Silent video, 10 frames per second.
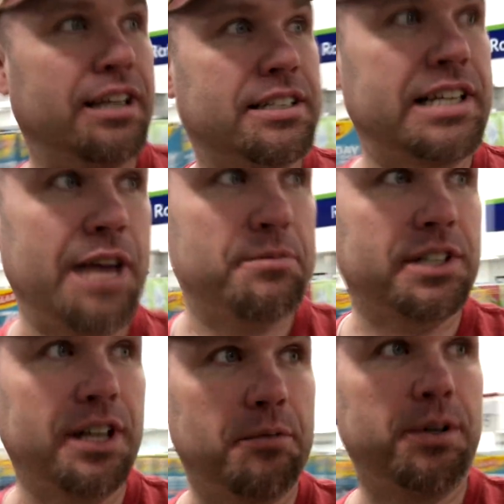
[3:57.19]
Sam's
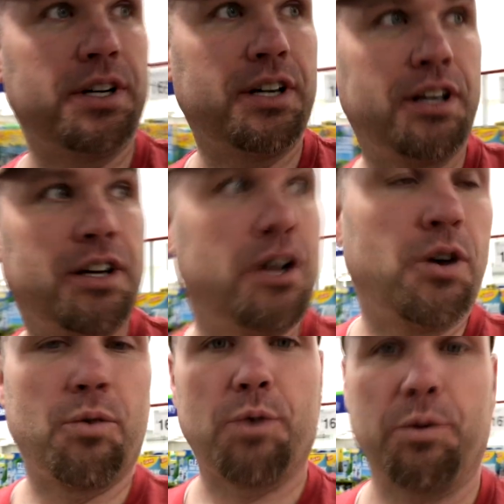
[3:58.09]
Club,
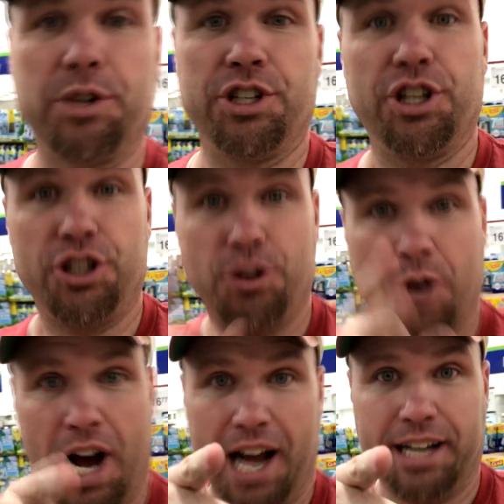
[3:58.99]
where would you
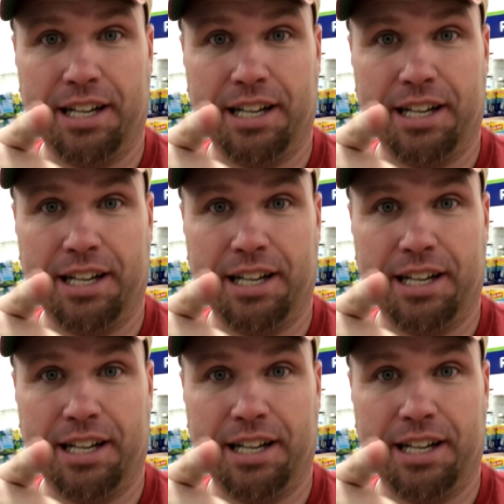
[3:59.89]
hide?